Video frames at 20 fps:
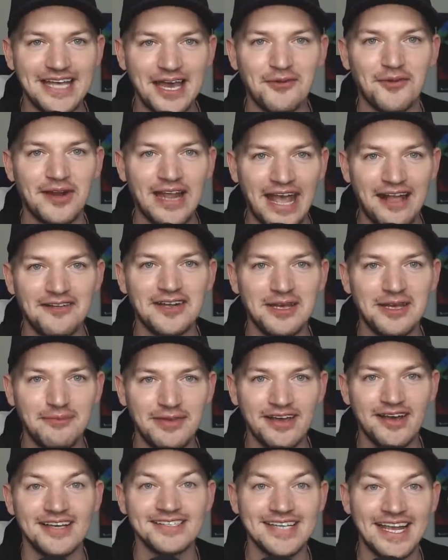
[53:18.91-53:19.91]
that reality
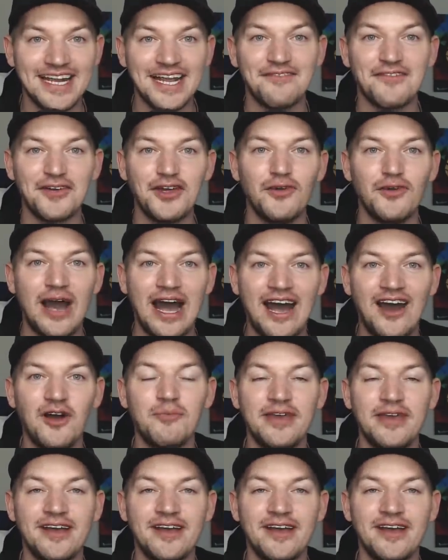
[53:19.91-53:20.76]
because I never knew how,